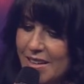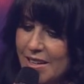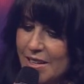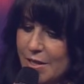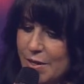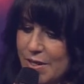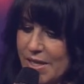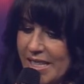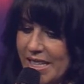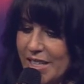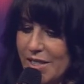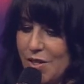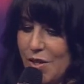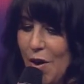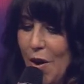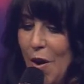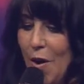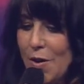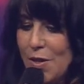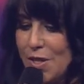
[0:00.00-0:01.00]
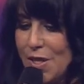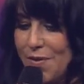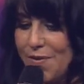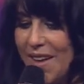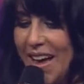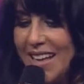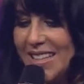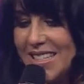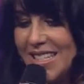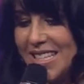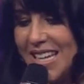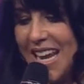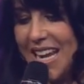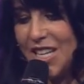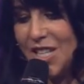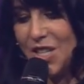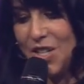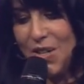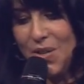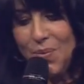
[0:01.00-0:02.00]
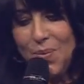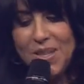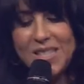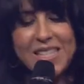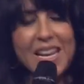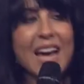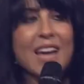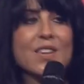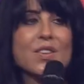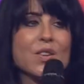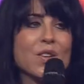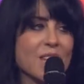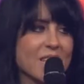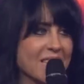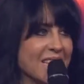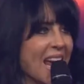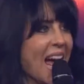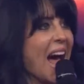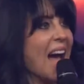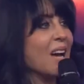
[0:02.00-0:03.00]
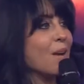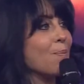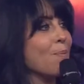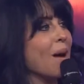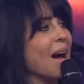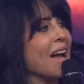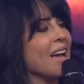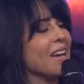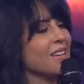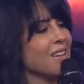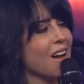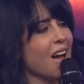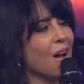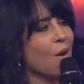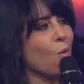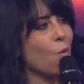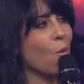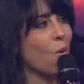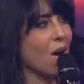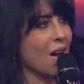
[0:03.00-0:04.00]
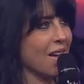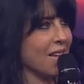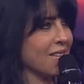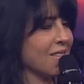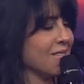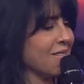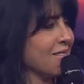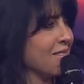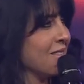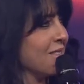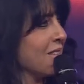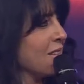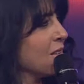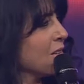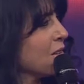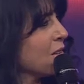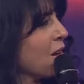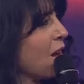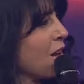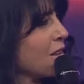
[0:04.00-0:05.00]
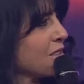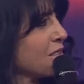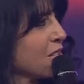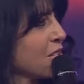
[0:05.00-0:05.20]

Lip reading: You see, Jehoshaphat's nation was under attack by not one, not